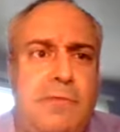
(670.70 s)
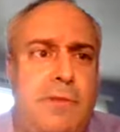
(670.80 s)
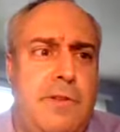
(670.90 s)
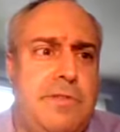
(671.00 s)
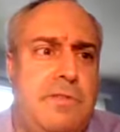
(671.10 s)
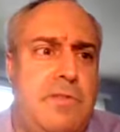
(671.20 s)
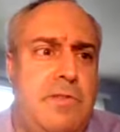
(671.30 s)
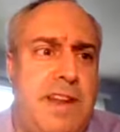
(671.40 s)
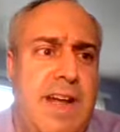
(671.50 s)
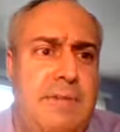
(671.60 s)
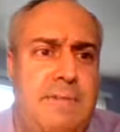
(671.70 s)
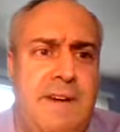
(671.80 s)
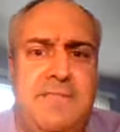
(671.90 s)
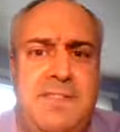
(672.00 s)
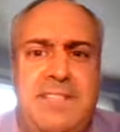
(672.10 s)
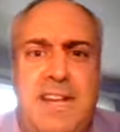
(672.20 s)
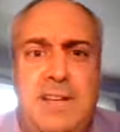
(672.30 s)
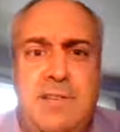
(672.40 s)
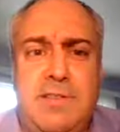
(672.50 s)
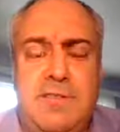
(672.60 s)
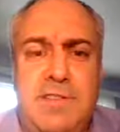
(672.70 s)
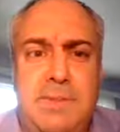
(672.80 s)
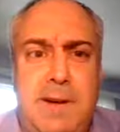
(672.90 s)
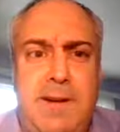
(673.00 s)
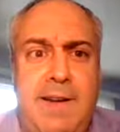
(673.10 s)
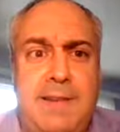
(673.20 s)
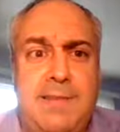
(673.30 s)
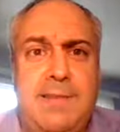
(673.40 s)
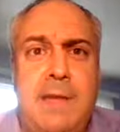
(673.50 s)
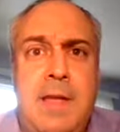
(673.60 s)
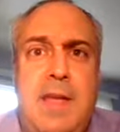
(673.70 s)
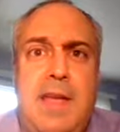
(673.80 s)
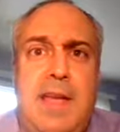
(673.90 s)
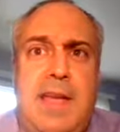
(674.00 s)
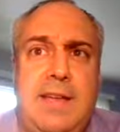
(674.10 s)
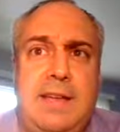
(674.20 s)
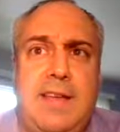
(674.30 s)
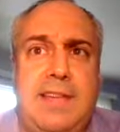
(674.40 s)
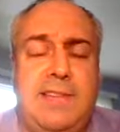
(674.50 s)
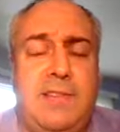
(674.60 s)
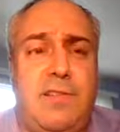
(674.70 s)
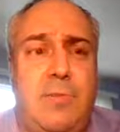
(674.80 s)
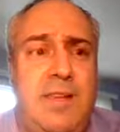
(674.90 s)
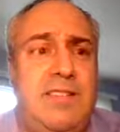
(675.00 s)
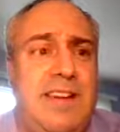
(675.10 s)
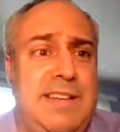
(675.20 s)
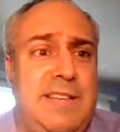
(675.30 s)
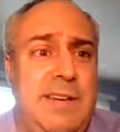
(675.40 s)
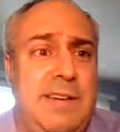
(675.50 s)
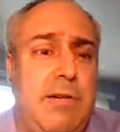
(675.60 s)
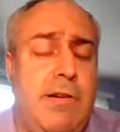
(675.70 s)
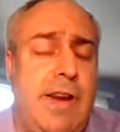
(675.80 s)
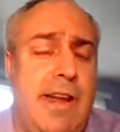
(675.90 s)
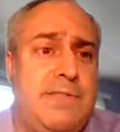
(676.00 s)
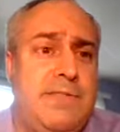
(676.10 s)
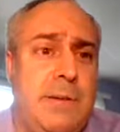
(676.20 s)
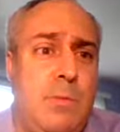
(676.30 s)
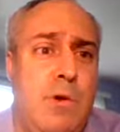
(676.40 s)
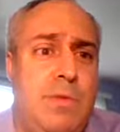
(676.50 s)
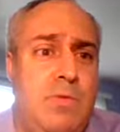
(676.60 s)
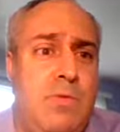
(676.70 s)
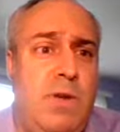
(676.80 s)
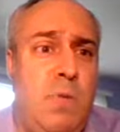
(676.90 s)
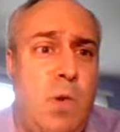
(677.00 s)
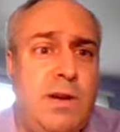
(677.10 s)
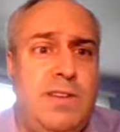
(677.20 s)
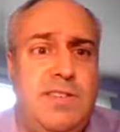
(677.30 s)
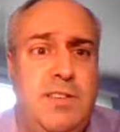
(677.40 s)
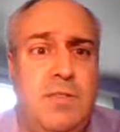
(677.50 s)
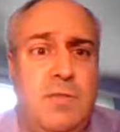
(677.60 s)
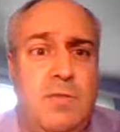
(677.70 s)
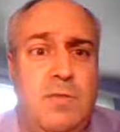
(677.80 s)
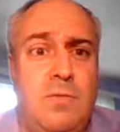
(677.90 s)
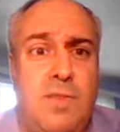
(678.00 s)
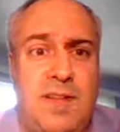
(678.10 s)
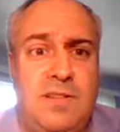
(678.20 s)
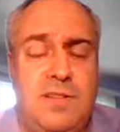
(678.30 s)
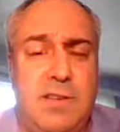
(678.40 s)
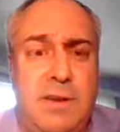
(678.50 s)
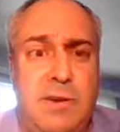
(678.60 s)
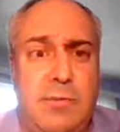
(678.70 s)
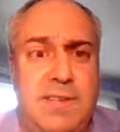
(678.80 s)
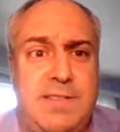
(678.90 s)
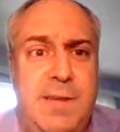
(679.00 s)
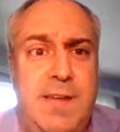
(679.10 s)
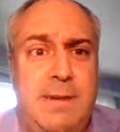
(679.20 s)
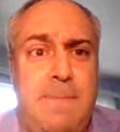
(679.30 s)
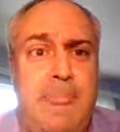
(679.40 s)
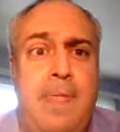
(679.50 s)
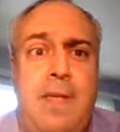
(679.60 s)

For those of you that have 5 to 10 years of experience, it gets a little bit dicier. You're going to have somewhere between 1 to 2 pages on your resume.